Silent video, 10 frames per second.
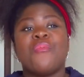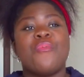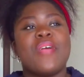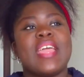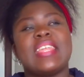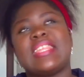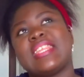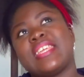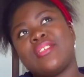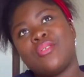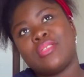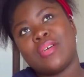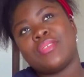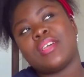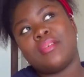Which,
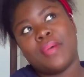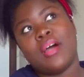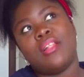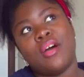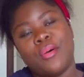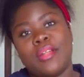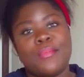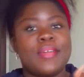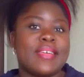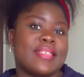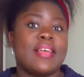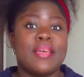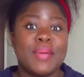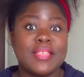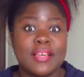not talking about a lot. What exactly
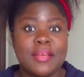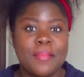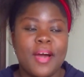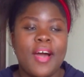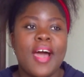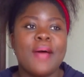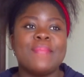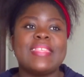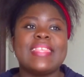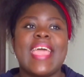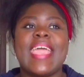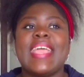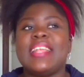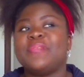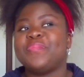am I talking about? I'm
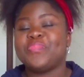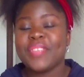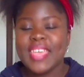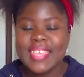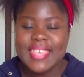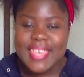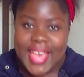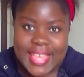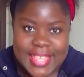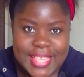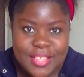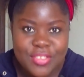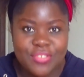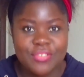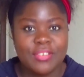saying, yes,
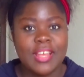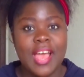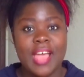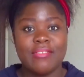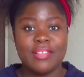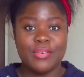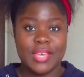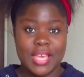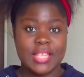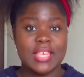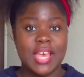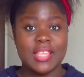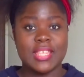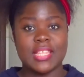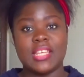it's true that I
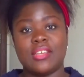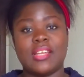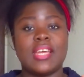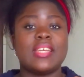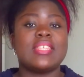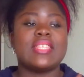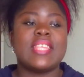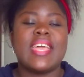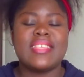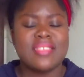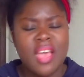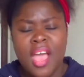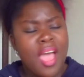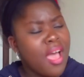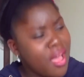relocated to the United States
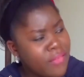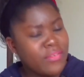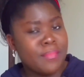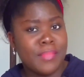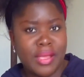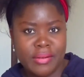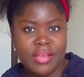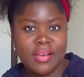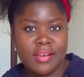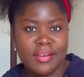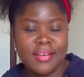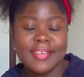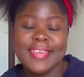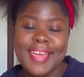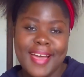of America.
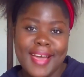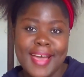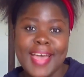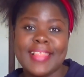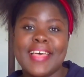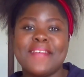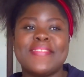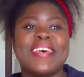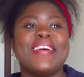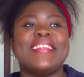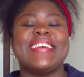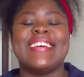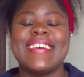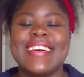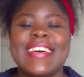Yeah, I left on
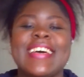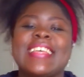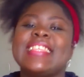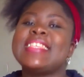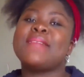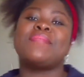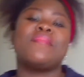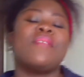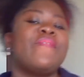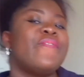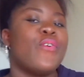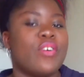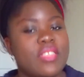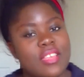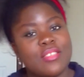September
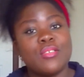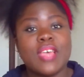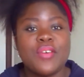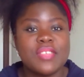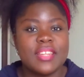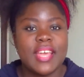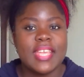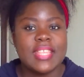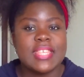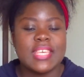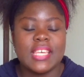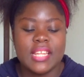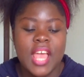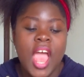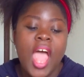4th, 2019.